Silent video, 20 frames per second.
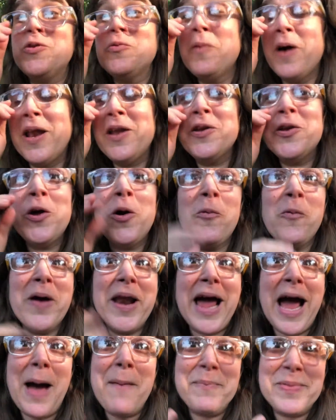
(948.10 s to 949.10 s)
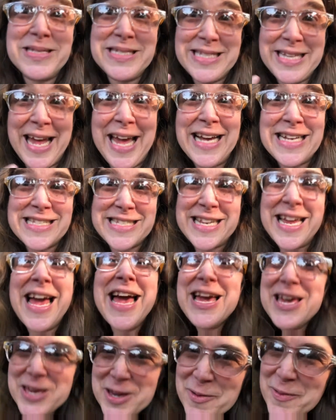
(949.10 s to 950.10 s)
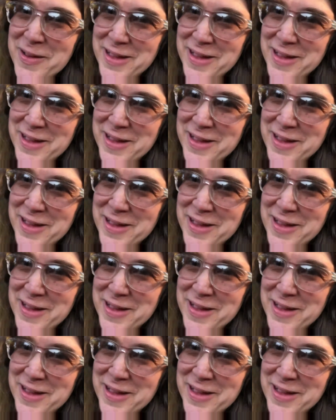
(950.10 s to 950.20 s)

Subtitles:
want to know what happens next, you will